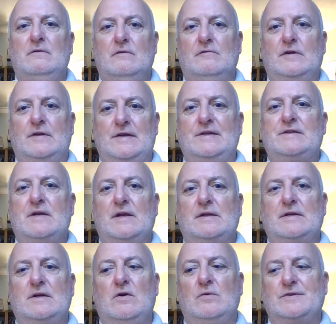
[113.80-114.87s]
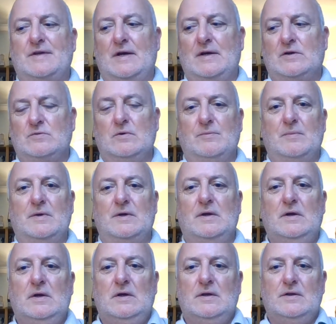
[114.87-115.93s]
So if you need to get in contact with me,
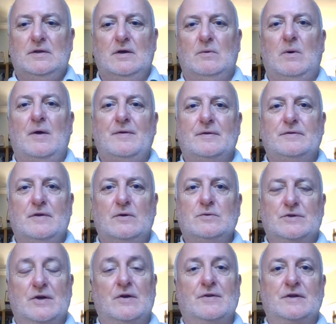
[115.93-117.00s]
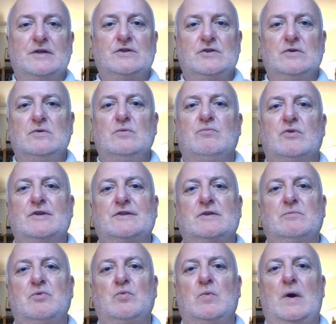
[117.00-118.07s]
those are the two
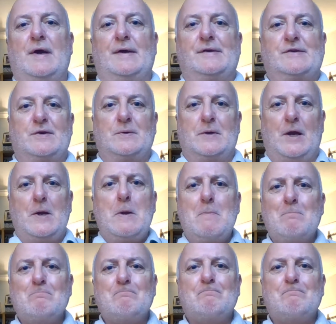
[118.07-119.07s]
principal ways, okay?